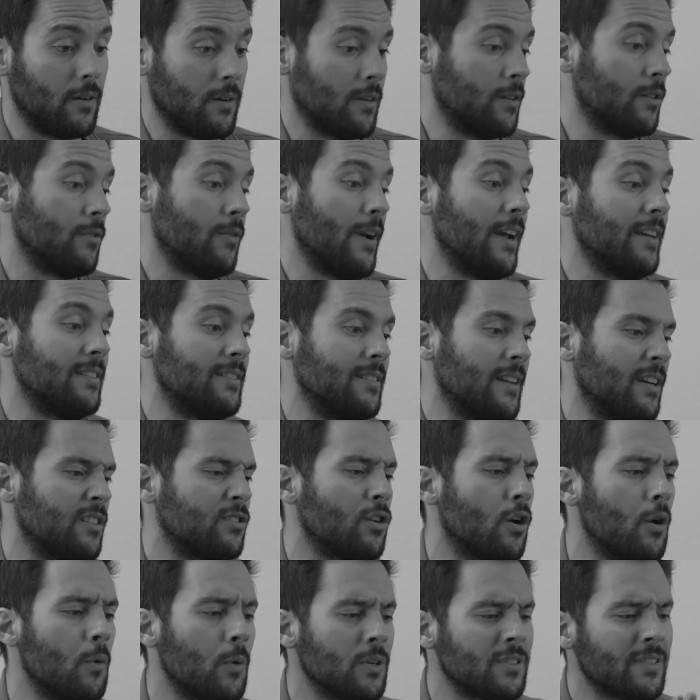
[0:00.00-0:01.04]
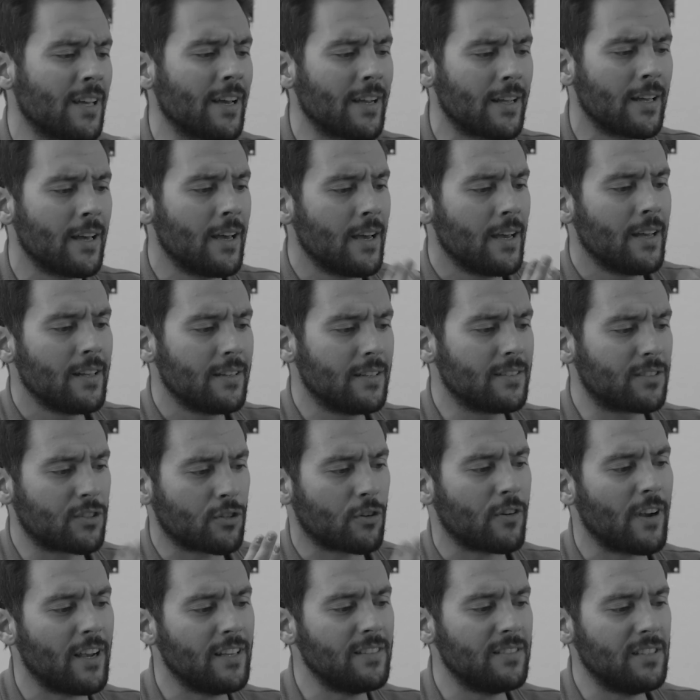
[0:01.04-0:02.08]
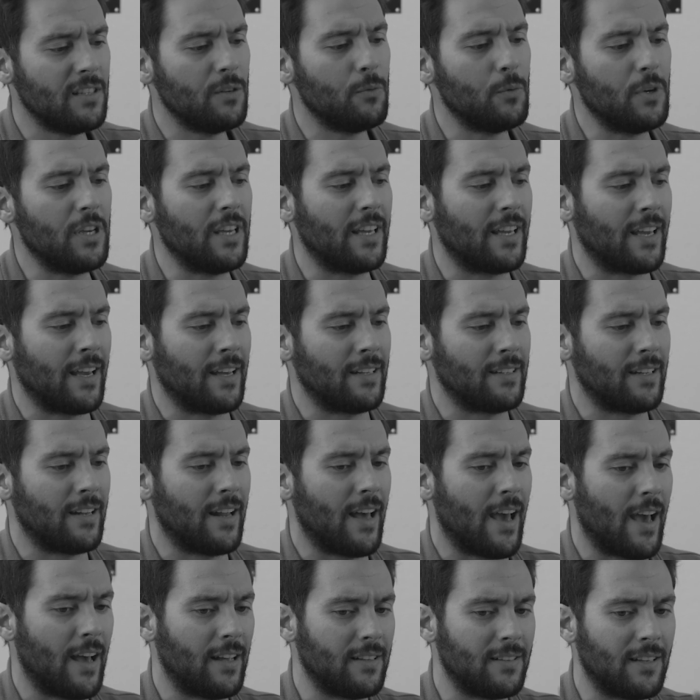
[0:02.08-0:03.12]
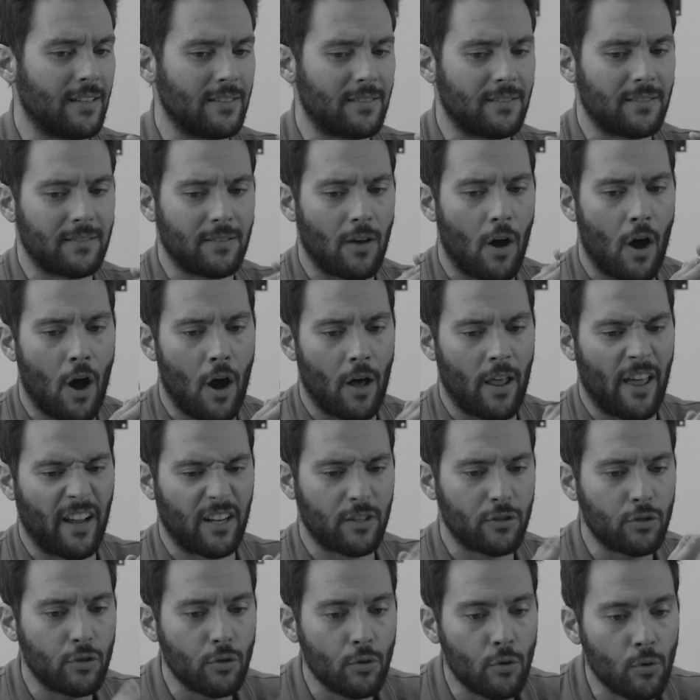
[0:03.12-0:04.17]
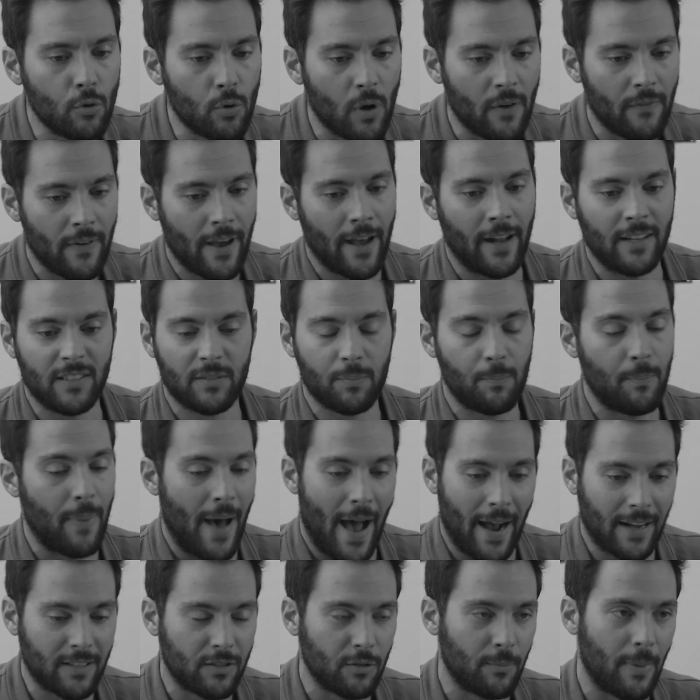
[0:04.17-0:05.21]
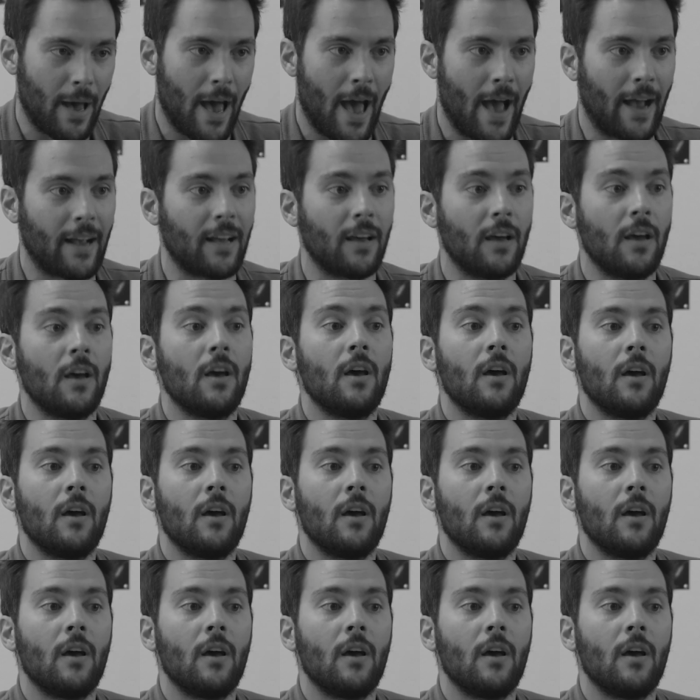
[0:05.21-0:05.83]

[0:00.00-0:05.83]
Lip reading: Crazy night. So it was like this crazy weekend that saw like 2 events back to back,